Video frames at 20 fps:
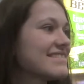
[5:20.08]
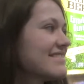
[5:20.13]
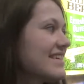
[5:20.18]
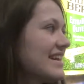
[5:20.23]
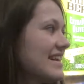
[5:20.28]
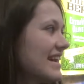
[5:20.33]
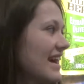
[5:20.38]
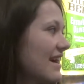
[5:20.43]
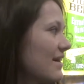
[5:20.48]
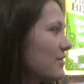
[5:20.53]
we're
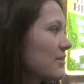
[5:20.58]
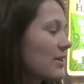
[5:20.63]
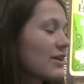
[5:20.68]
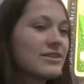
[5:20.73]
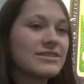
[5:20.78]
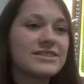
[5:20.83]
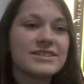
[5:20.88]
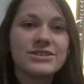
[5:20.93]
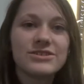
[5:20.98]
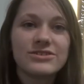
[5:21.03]
now
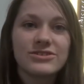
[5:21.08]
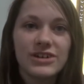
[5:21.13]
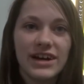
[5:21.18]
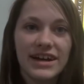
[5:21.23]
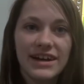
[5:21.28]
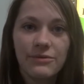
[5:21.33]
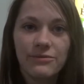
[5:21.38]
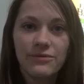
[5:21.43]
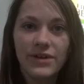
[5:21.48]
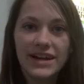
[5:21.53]
going to try
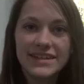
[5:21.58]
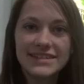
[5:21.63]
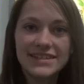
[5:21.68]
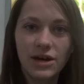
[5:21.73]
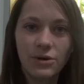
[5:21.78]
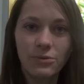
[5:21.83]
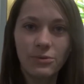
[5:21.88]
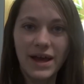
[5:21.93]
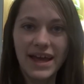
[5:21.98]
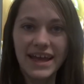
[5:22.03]
and find
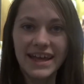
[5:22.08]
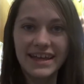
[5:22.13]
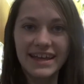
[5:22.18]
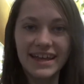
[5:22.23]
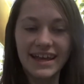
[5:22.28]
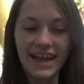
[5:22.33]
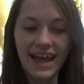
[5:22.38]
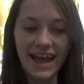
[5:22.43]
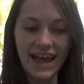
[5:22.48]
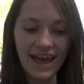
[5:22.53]
our way
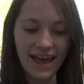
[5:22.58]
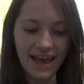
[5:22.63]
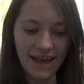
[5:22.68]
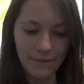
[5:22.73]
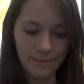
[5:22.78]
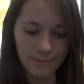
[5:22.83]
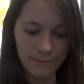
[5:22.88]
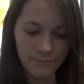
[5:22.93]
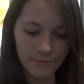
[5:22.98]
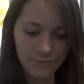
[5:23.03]

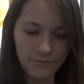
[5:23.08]
um,